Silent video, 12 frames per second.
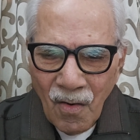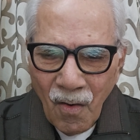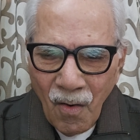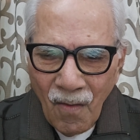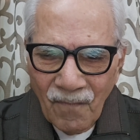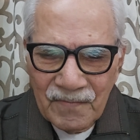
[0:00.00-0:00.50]

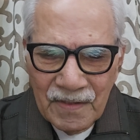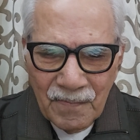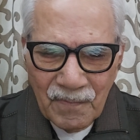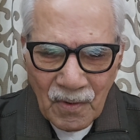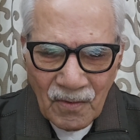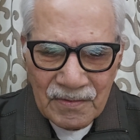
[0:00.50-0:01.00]
of the
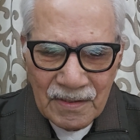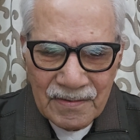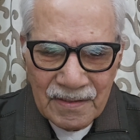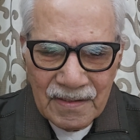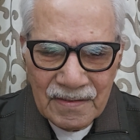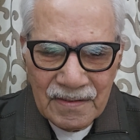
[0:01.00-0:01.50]

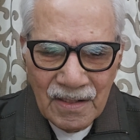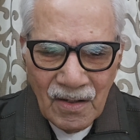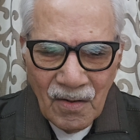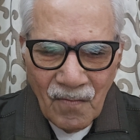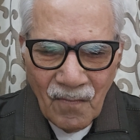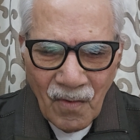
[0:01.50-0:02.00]
processes
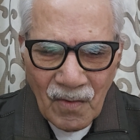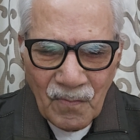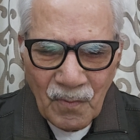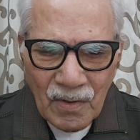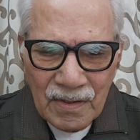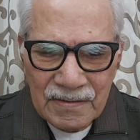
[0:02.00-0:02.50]
for
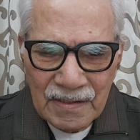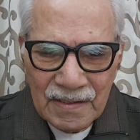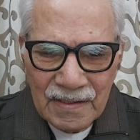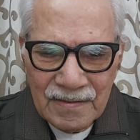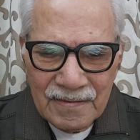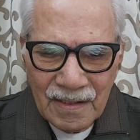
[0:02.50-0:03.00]
production
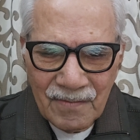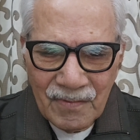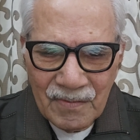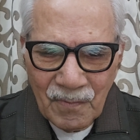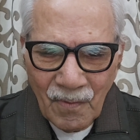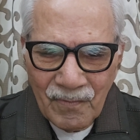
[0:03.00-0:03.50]
and
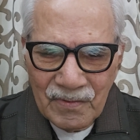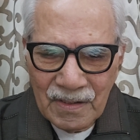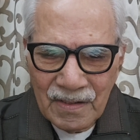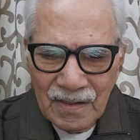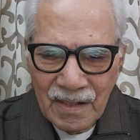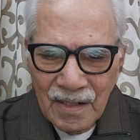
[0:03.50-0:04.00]
service
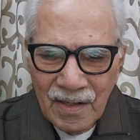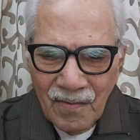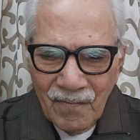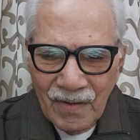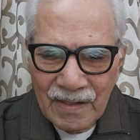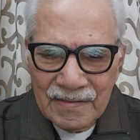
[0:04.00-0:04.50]
provision,
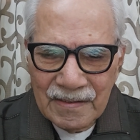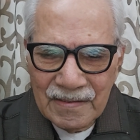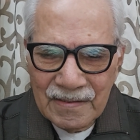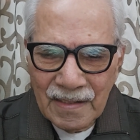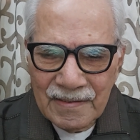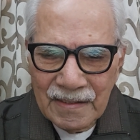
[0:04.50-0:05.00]
where the
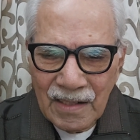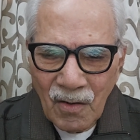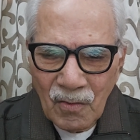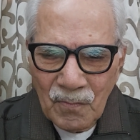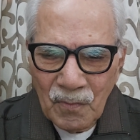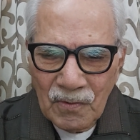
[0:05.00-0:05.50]
resulting
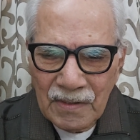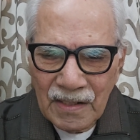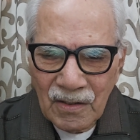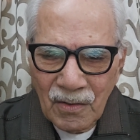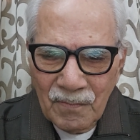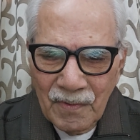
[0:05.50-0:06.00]
output
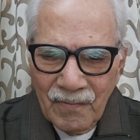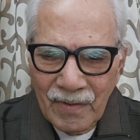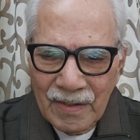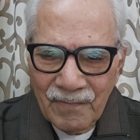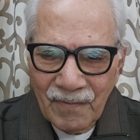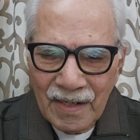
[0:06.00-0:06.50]
cannot be
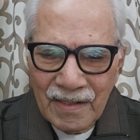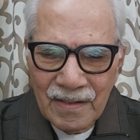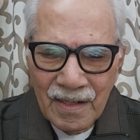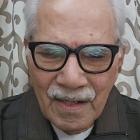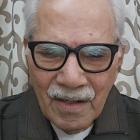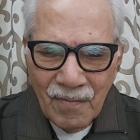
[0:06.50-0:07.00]
verified
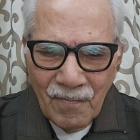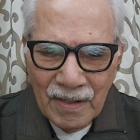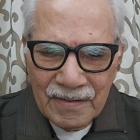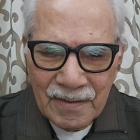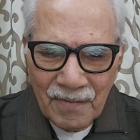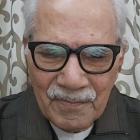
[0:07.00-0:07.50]

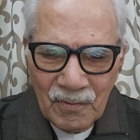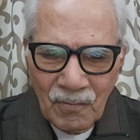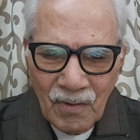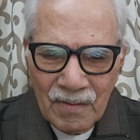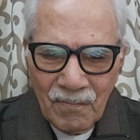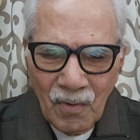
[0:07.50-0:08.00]
by
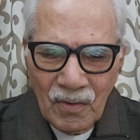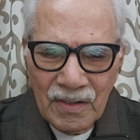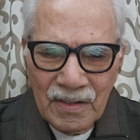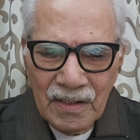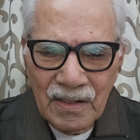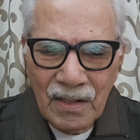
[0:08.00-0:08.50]
subsequent
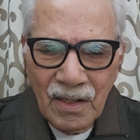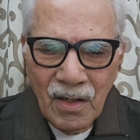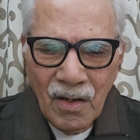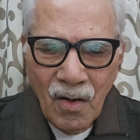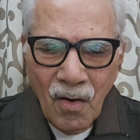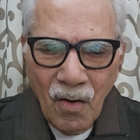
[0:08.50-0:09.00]
monitoring
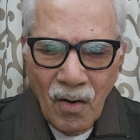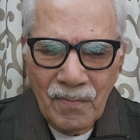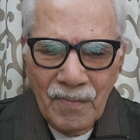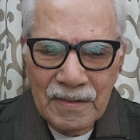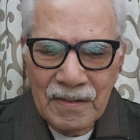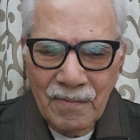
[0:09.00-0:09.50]
or
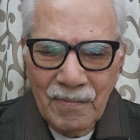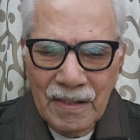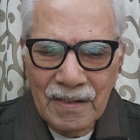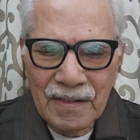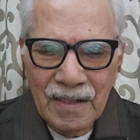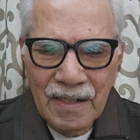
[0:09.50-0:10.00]

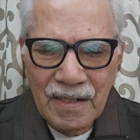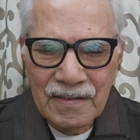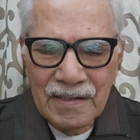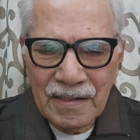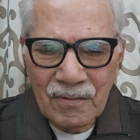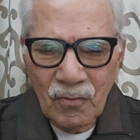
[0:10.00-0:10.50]
measurement.
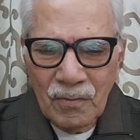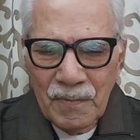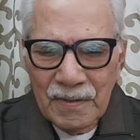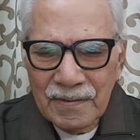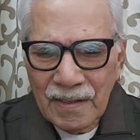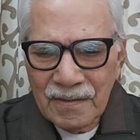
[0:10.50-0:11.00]
There could
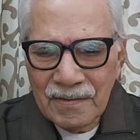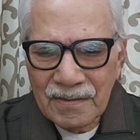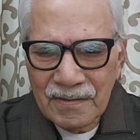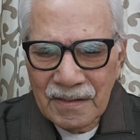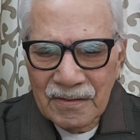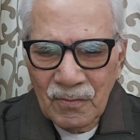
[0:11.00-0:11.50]
be such
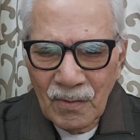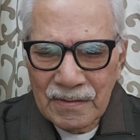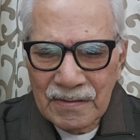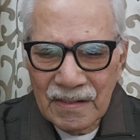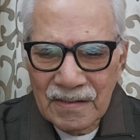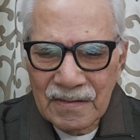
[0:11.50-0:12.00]

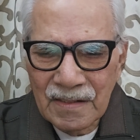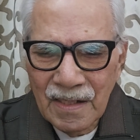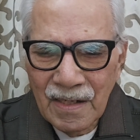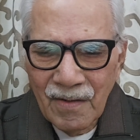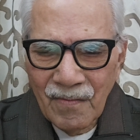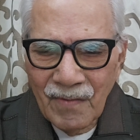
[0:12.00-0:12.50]
situations
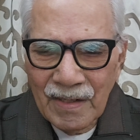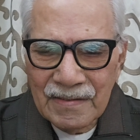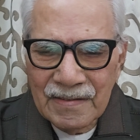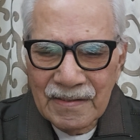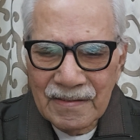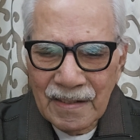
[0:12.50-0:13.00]
where
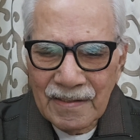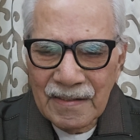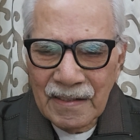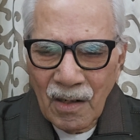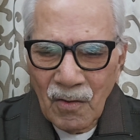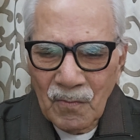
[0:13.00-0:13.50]
the
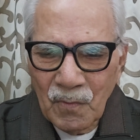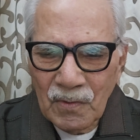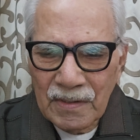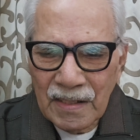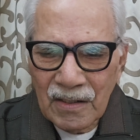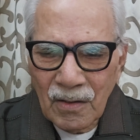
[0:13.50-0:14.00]
resulting
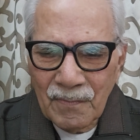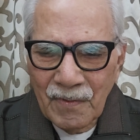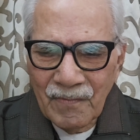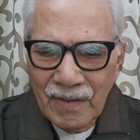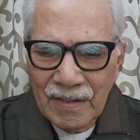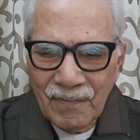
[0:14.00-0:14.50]
output cannot be
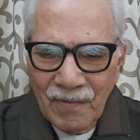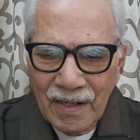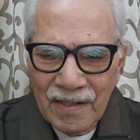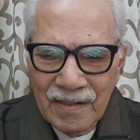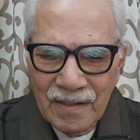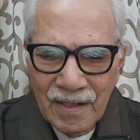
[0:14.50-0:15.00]

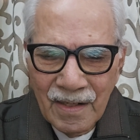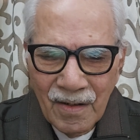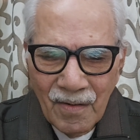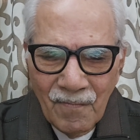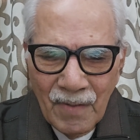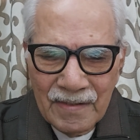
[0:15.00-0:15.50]
verified
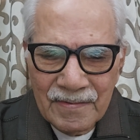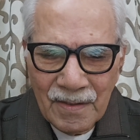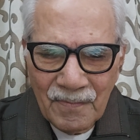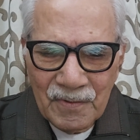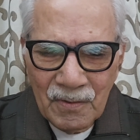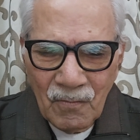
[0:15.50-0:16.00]
by
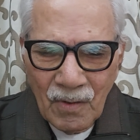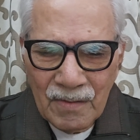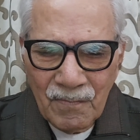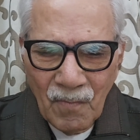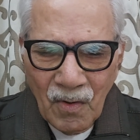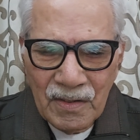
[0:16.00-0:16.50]

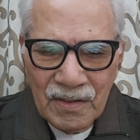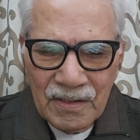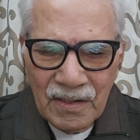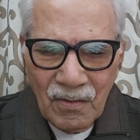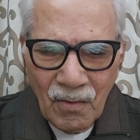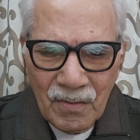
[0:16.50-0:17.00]
subsequent
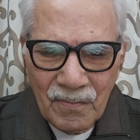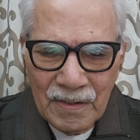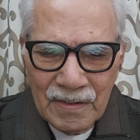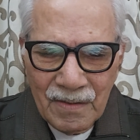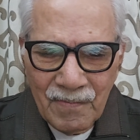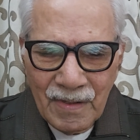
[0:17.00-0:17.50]
monitoring or
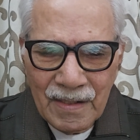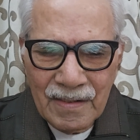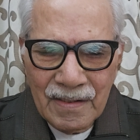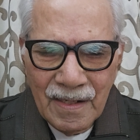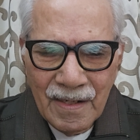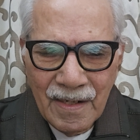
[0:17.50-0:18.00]
measurement.
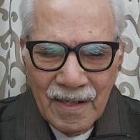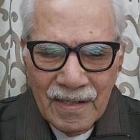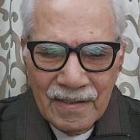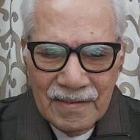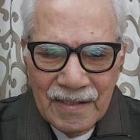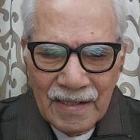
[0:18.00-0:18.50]

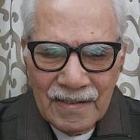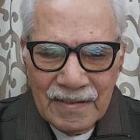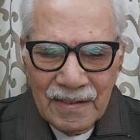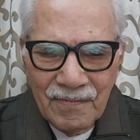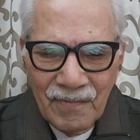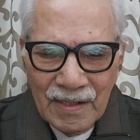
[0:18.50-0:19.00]
Then
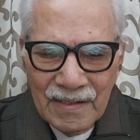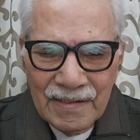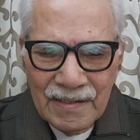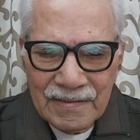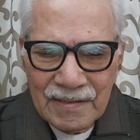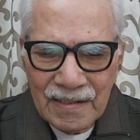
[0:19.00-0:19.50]
the
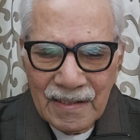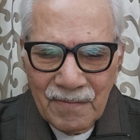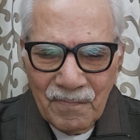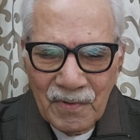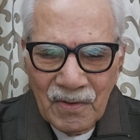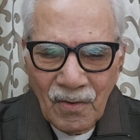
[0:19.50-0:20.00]
validation
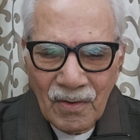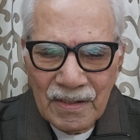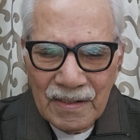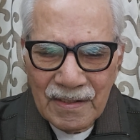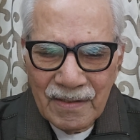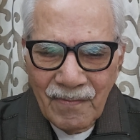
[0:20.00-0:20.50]
and
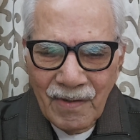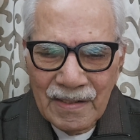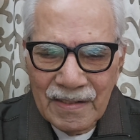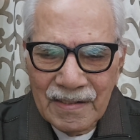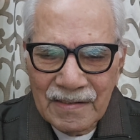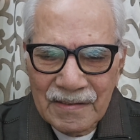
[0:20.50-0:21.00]
periodic
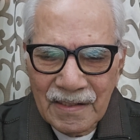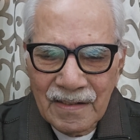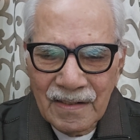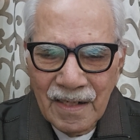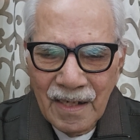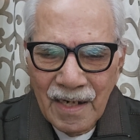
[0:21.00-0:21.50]
revalidation
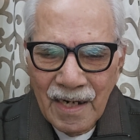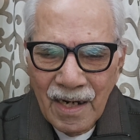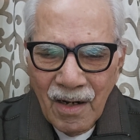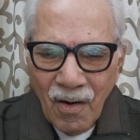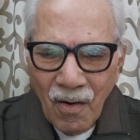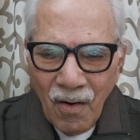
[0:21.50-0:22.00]

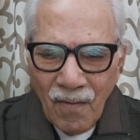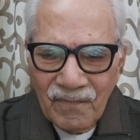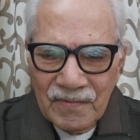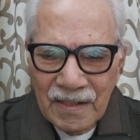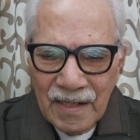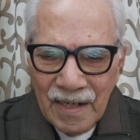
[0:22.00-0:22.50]
of the